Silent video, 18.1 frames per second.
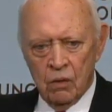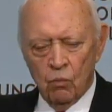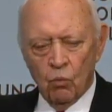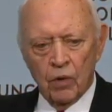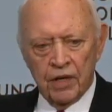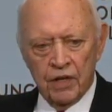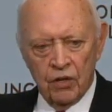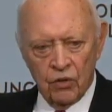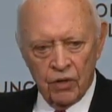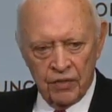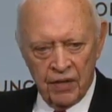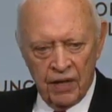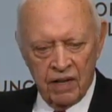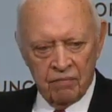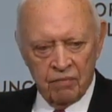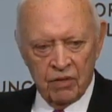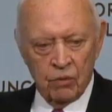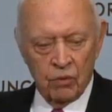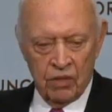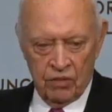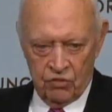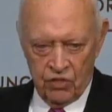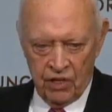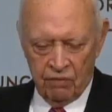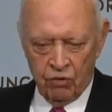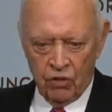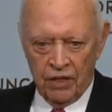one in North Africa, well,
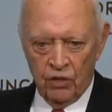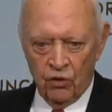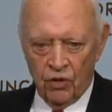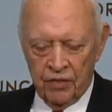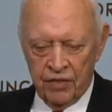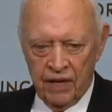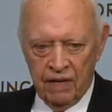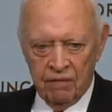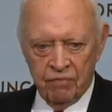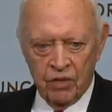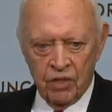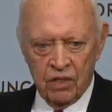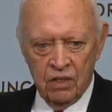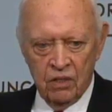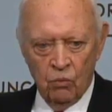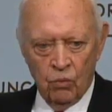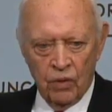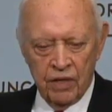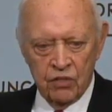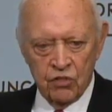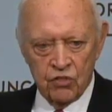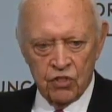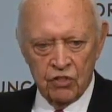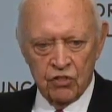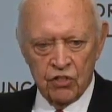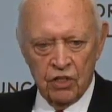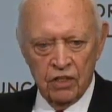several in North Africa, one in
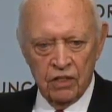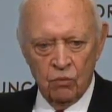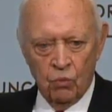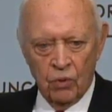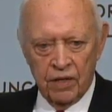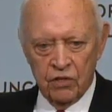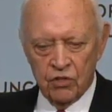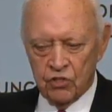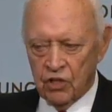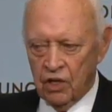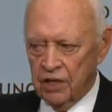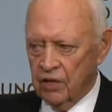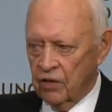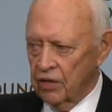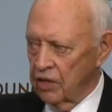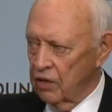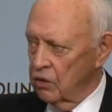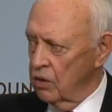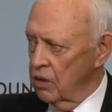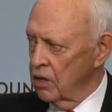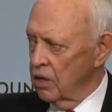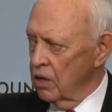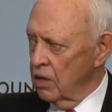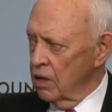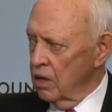Sicily, one at Salerno.